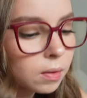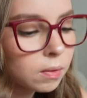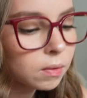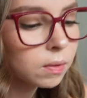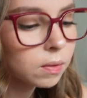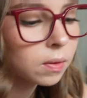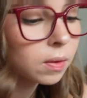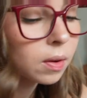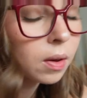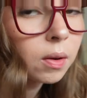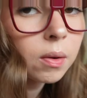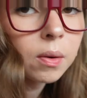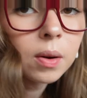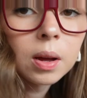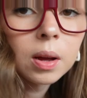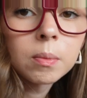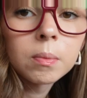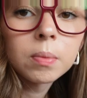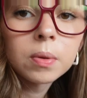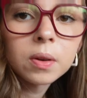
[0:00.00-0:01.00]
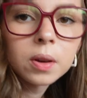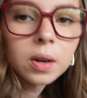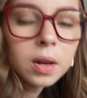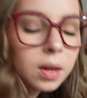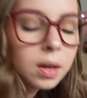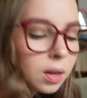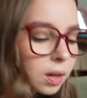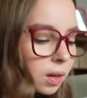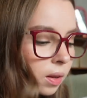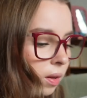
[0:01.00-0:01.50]
So I'm
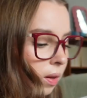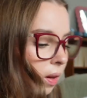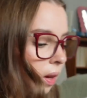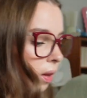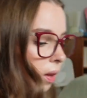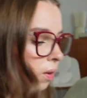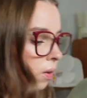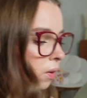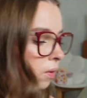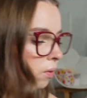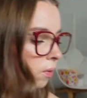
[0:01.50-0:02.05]
putting Taylor